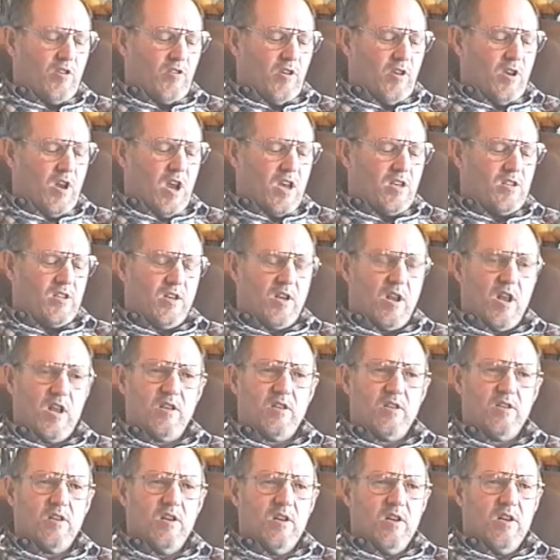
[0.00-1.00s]
I said,
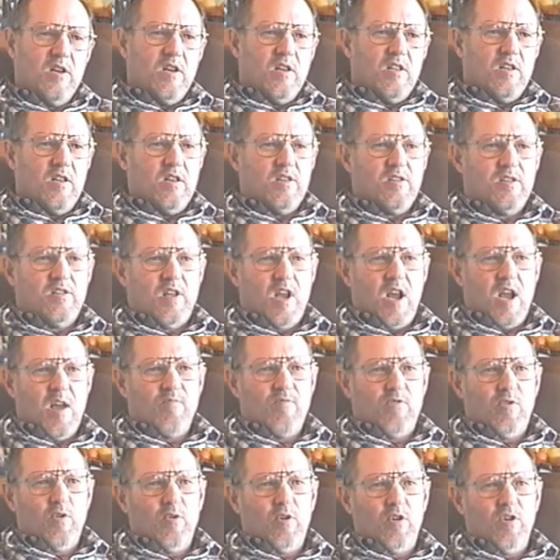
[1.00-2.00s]
yeah, this
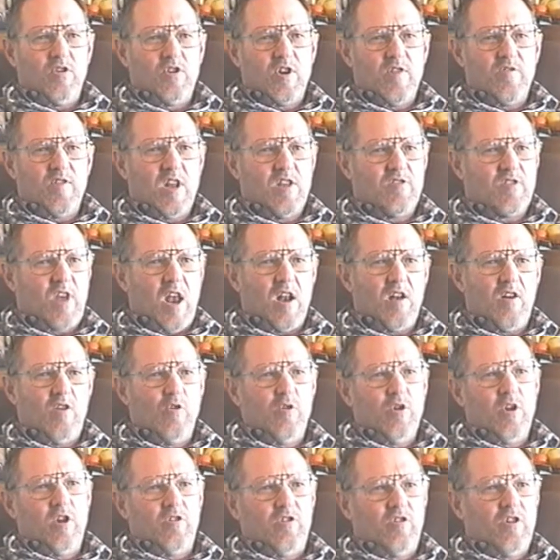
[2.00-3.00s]
damn fool is giving us, I don't
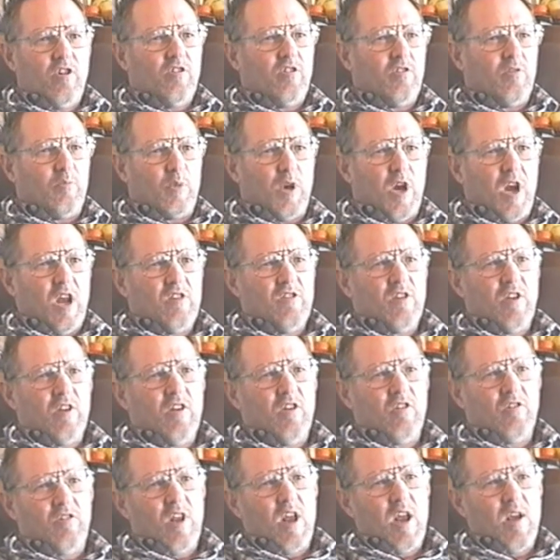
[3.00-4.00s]
know who this is, but I
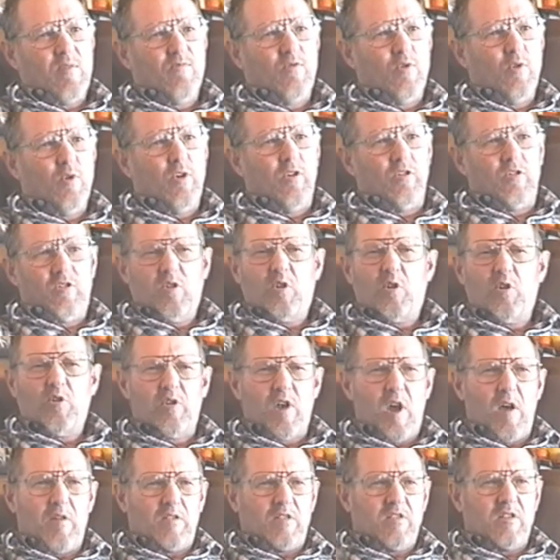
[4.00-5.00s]
said, this damn fool is, of
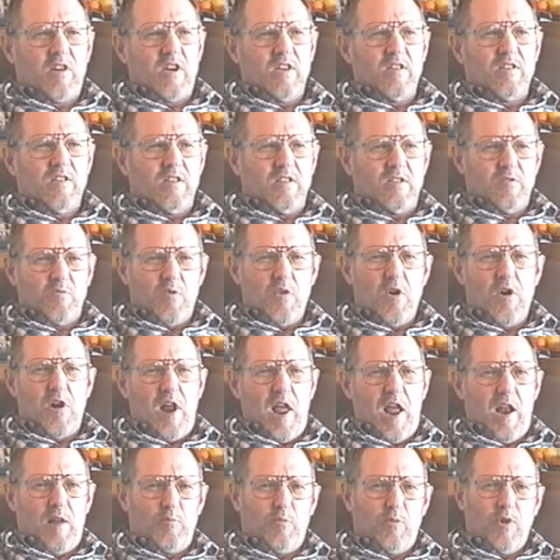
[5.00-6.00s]
course I was cussing,
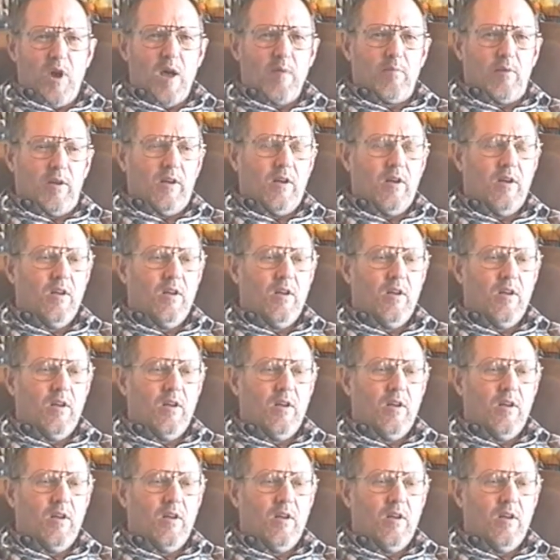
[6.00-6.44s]
swearing at him probably.